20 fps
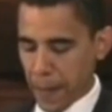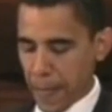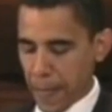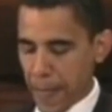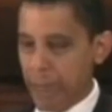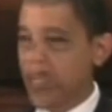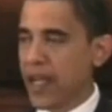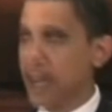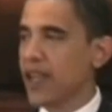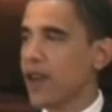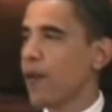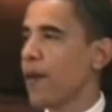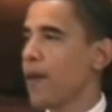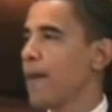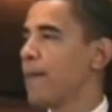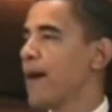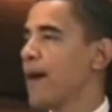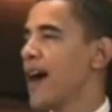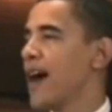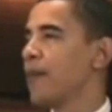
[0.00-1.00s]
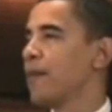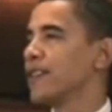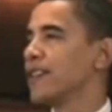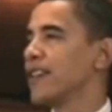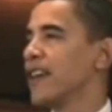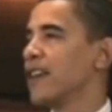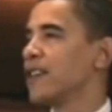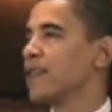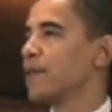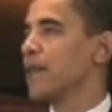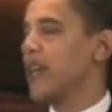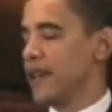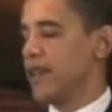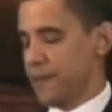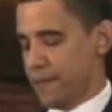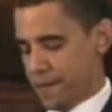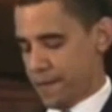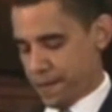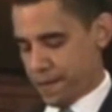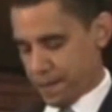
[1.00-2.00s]
But you know, my Bible tells me
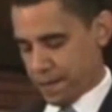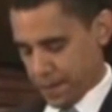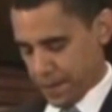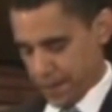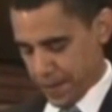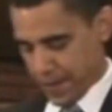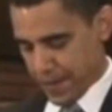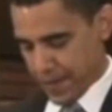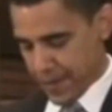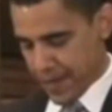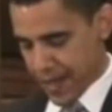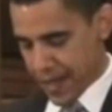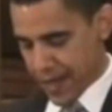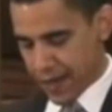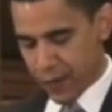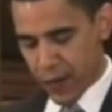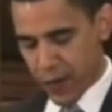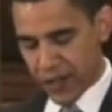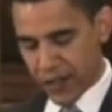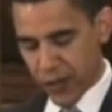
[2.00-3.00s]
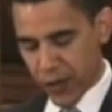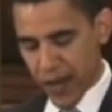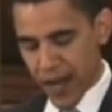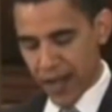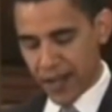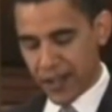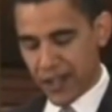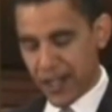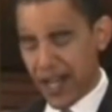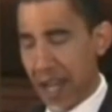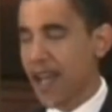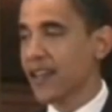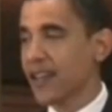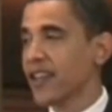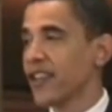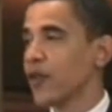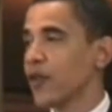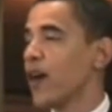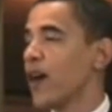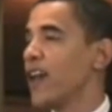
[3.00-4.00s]
that if we train a child
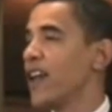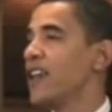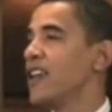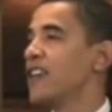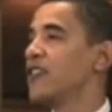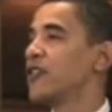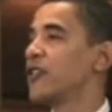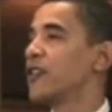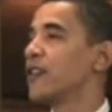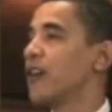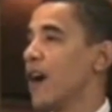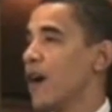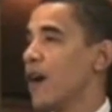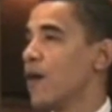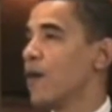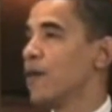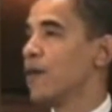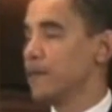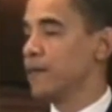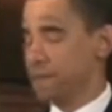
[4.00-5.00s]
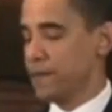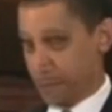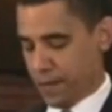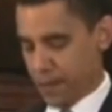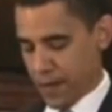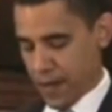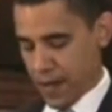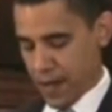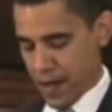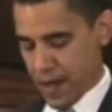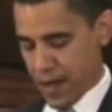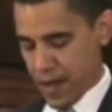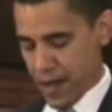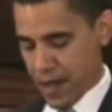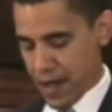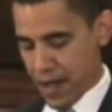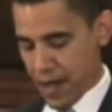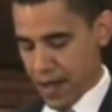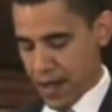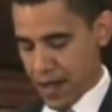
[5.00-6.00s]
in the way he should
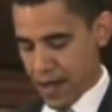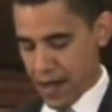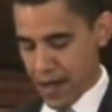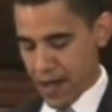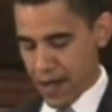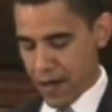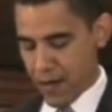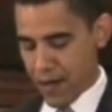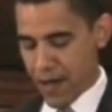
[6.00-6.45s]
go,